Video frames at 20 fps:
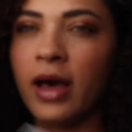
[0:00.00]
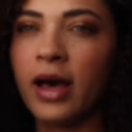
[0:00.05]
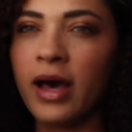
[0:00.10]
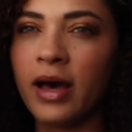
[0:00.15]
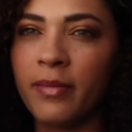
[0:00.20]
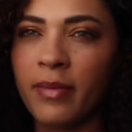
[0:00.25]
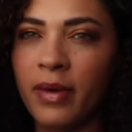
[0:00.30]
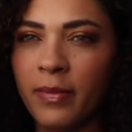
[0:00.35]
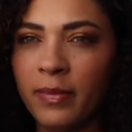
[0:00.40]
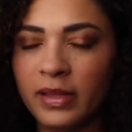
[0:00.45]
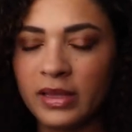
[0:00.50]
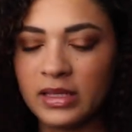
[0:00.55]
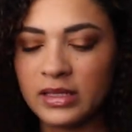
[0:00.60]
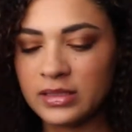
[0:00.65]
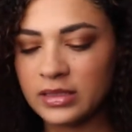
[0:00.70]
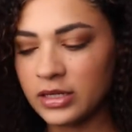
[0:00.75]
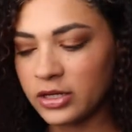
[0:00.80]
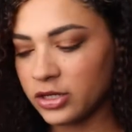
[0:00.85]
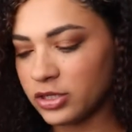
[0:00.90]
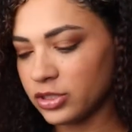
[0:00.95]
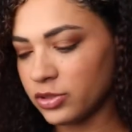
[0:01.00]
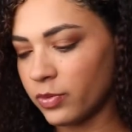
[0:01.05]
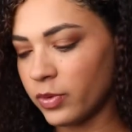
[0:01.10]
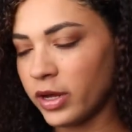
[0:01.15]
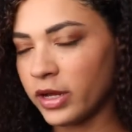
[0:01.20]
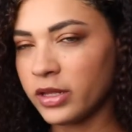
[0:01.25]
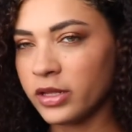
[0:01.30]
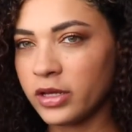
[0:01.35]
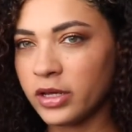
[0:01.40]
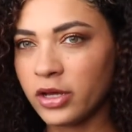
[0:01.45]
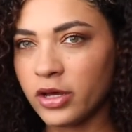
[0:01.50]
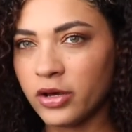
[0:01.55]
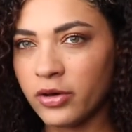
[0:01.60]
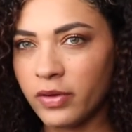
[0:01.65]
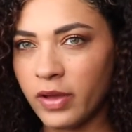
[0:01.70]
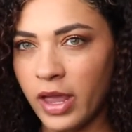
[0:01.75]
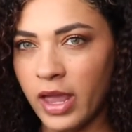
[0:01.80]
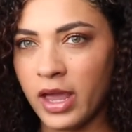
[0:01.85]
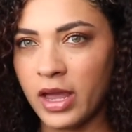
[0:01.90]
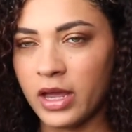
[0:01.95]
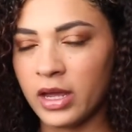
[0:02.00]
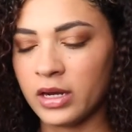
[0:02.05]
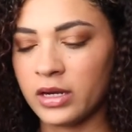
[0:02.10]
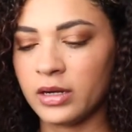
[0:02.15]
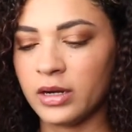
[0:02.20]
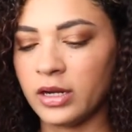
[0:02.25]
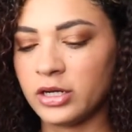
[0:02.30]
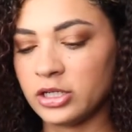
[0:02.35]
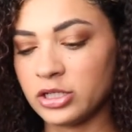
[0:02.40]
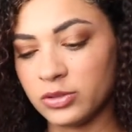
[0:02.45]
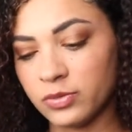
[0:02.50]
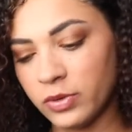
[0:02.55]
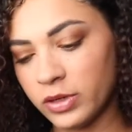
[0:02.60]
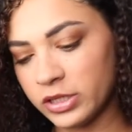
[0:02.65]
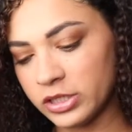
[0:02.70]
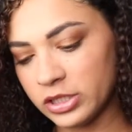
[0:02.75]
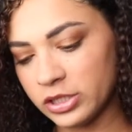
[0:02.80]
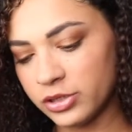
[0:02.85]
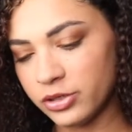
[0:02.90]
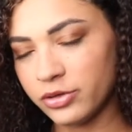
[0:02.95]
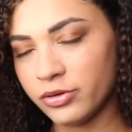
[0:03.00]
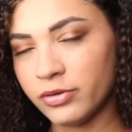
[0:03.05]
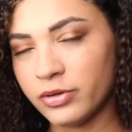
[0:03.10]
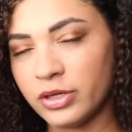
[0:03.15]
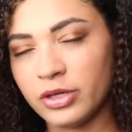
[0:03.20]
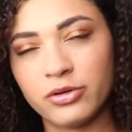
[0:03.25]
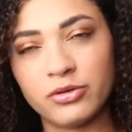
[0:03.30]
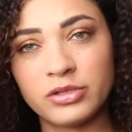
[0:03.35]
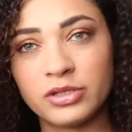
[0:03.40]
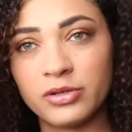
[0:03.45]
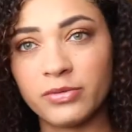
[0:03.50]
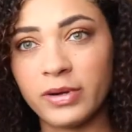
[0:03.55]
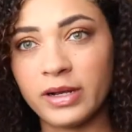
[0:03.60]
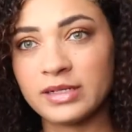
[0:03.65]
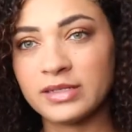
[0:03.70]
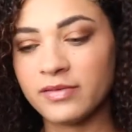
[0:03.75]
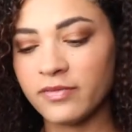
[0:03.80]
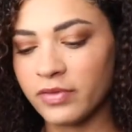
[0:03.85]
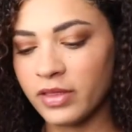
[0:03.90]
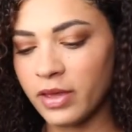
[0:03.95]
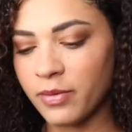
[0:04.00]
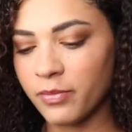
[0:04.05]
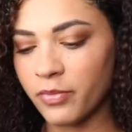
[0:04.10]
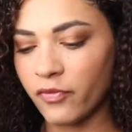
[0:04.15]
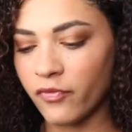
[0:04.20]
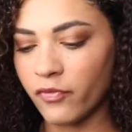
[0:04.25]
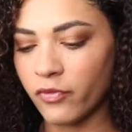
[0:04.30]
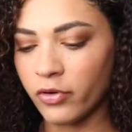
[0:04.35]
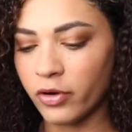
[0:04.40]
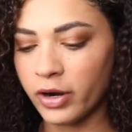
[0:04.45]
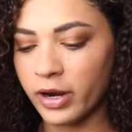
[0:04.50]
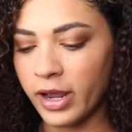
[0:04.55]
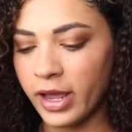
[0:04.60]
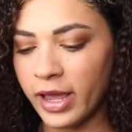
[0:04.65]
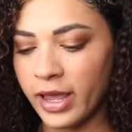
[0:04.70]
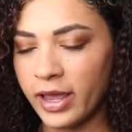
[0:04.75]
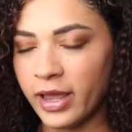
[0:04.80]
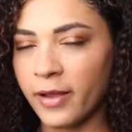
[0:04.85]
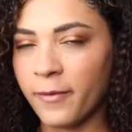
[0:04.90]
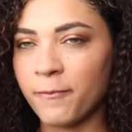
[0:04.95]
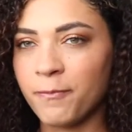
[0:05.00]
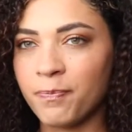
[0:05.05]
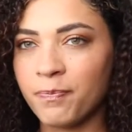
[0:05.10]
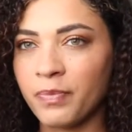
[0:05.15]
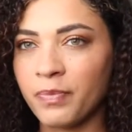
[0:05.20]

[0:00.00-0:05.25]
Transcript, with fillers: I made these stickers a while ago, and I just want to use the rest of them before I